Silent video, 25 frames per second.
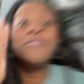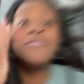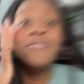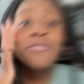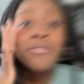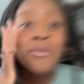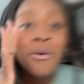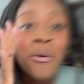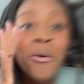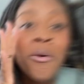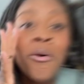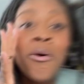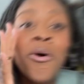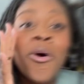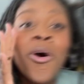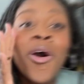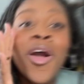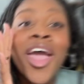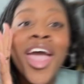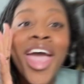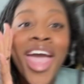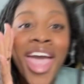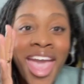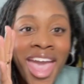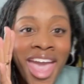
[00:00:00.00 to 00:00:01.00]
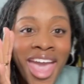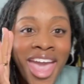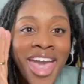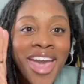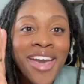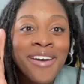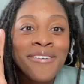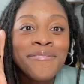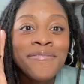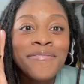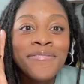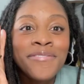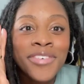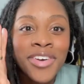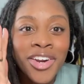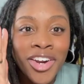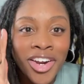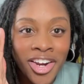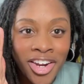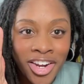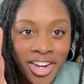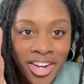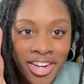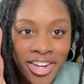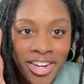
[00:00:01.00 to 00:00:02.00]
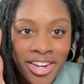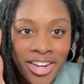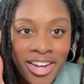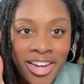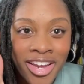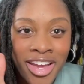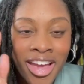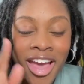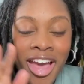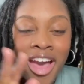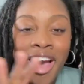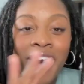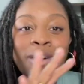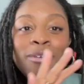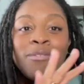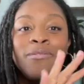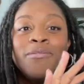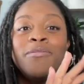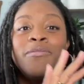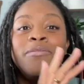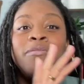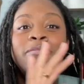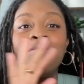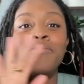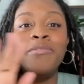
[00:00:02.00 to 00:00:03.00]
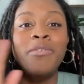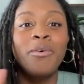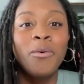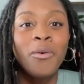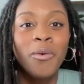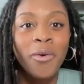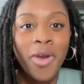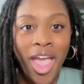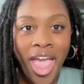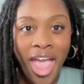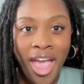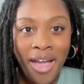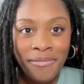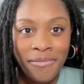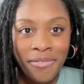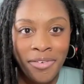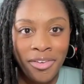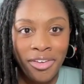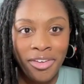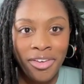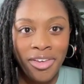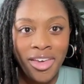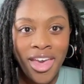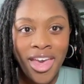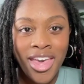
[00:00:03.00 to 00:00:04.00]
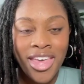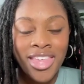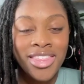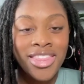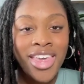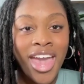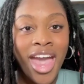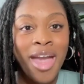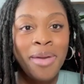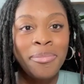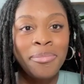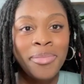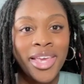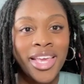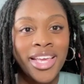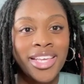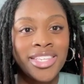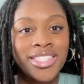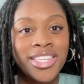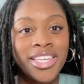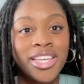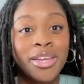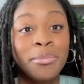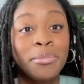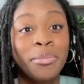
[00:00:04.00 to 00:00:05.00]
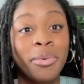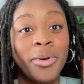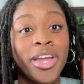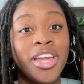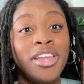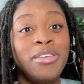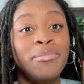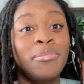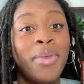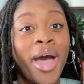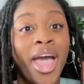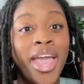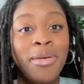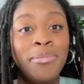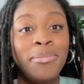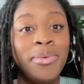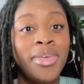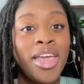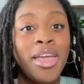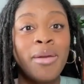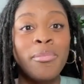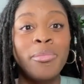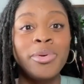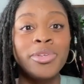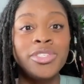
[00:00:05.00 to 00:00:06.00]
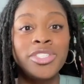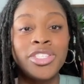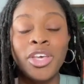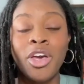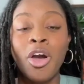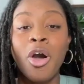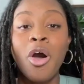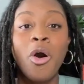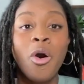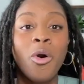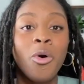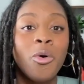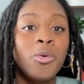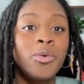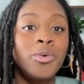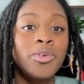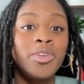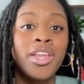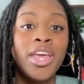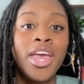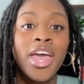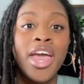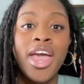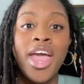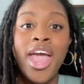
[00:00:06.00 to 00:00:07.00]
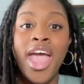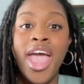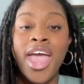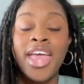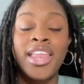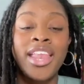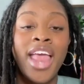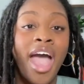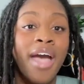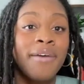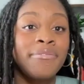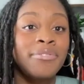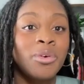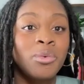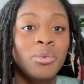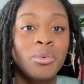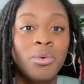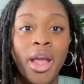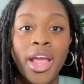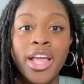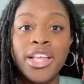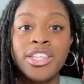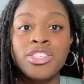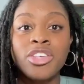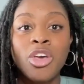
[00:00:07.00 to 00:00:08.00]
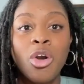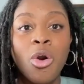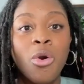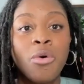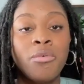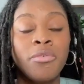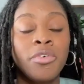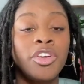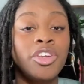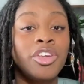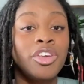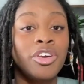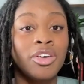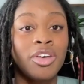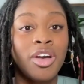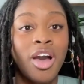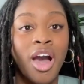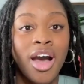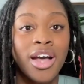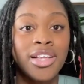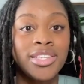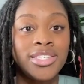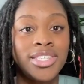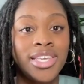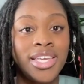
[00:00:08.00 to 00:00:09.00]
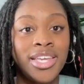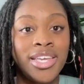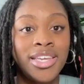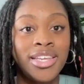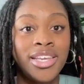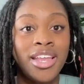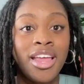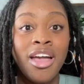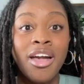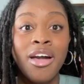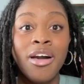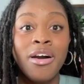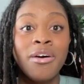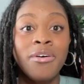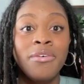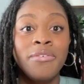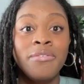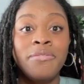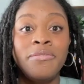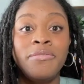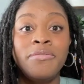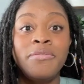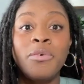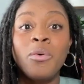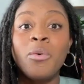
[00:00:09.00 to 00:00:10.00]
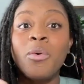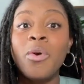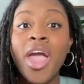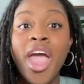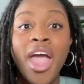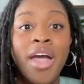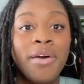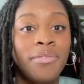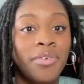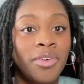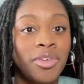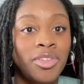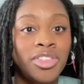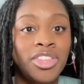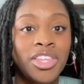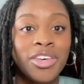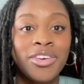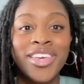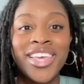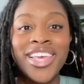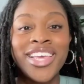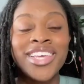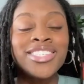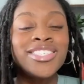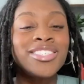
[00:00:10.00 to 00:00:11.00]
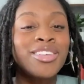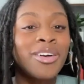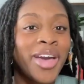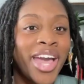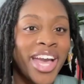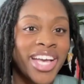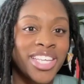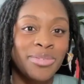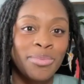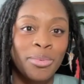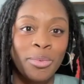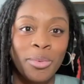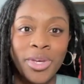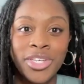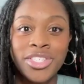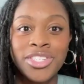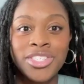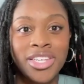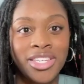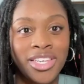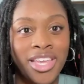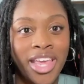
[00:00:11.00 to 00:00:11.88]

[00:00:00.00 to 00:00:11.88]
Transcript: forever. Forever. That means that a brand might be able to own and have the rights over your content forever. There is no expiration